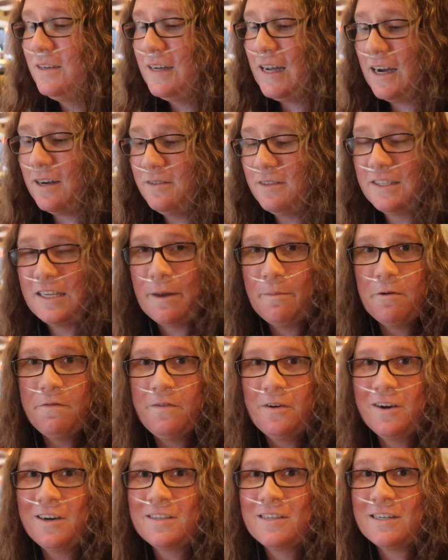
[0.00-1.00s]
now it's time to
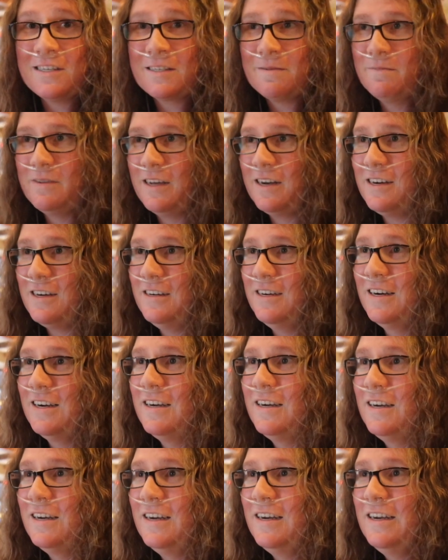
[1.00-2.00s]
focus on some dinner
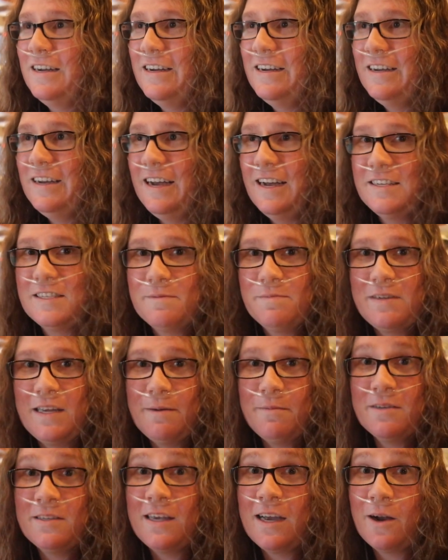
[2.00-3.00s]
and some
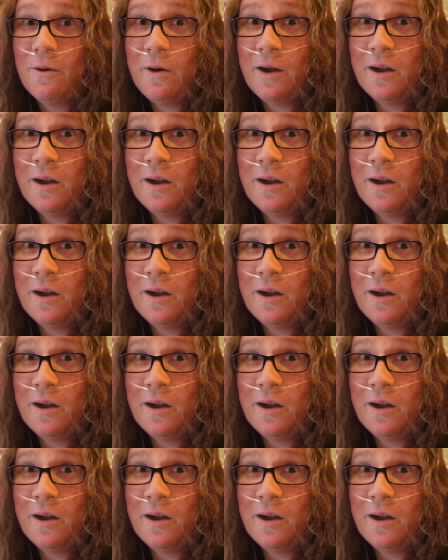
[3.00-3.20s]
tableside